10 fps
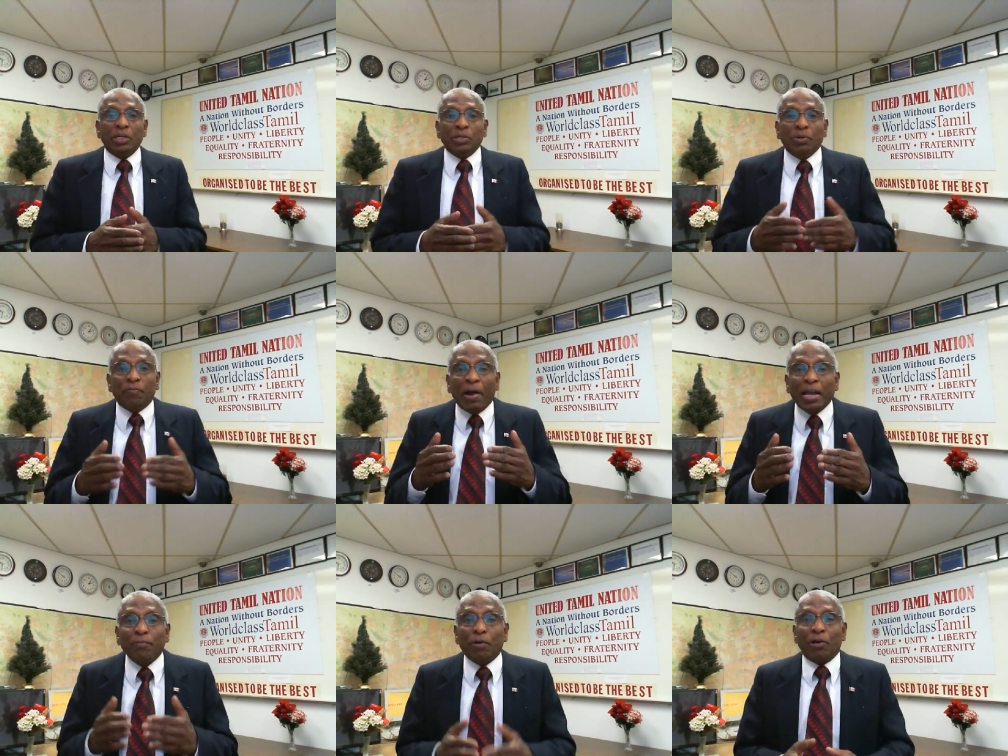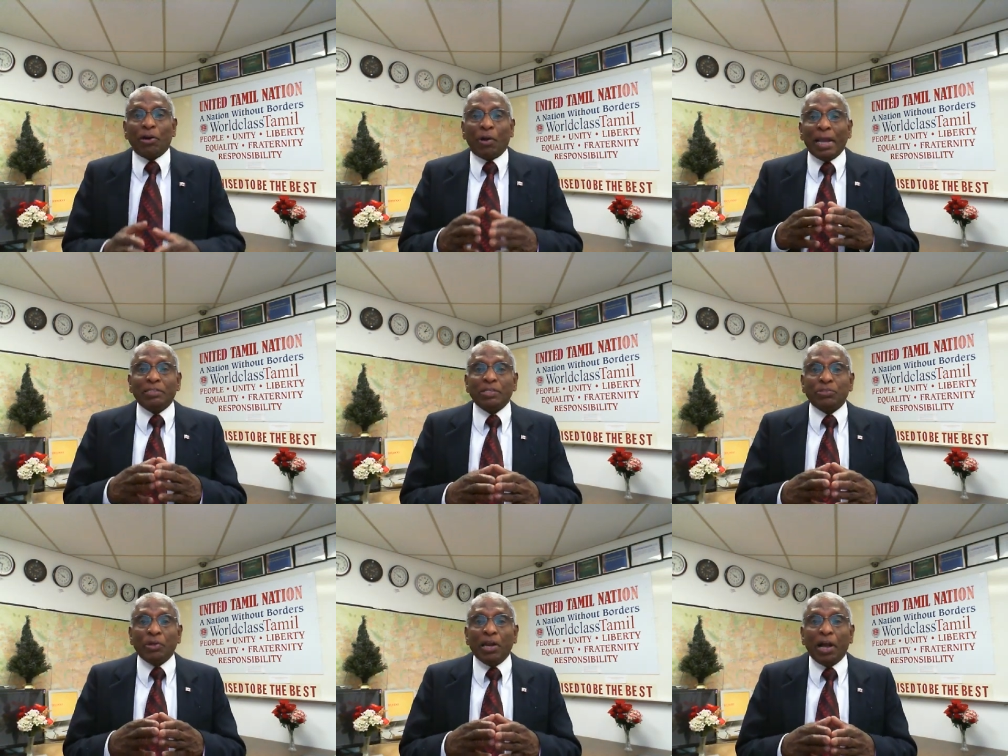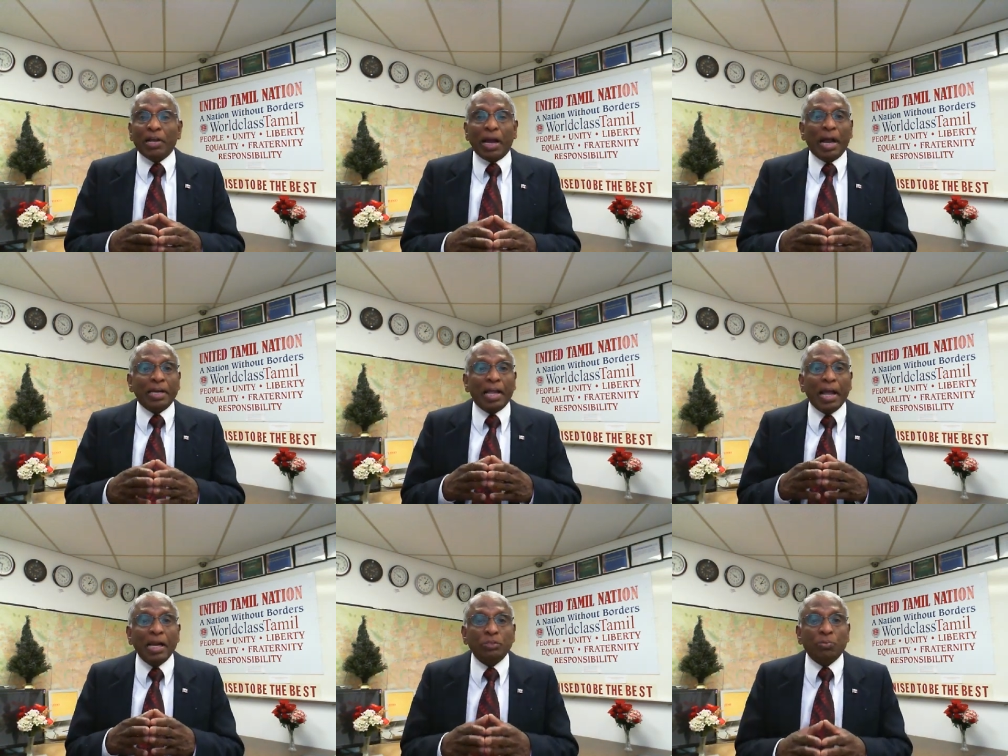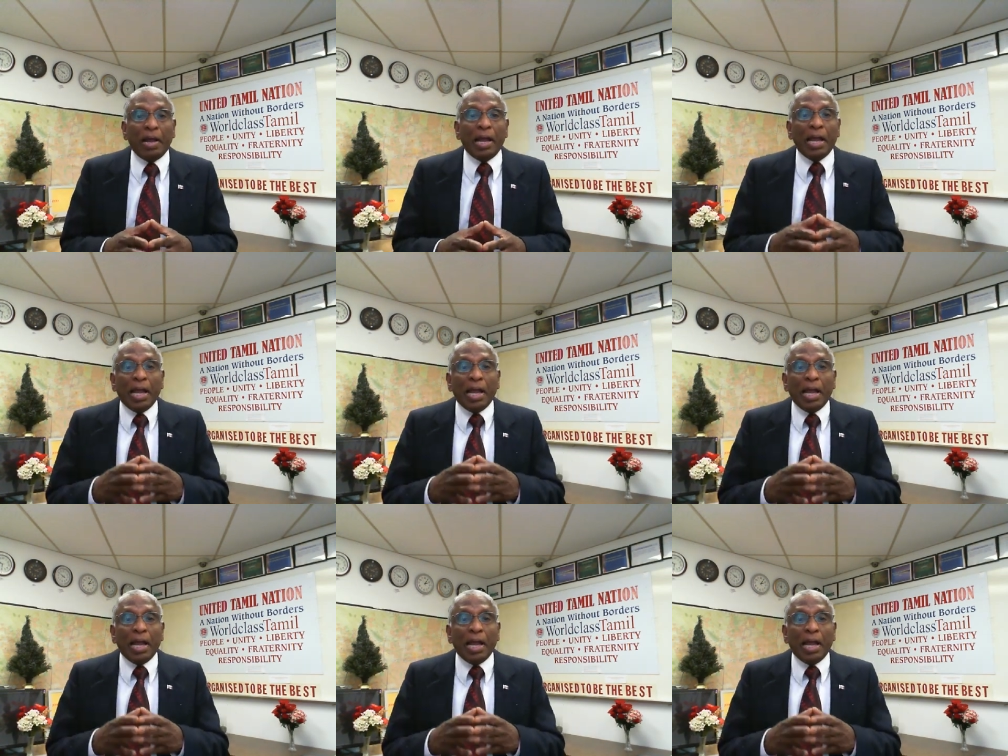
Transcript: To fight for our rights in Sri Lanka and elsewhere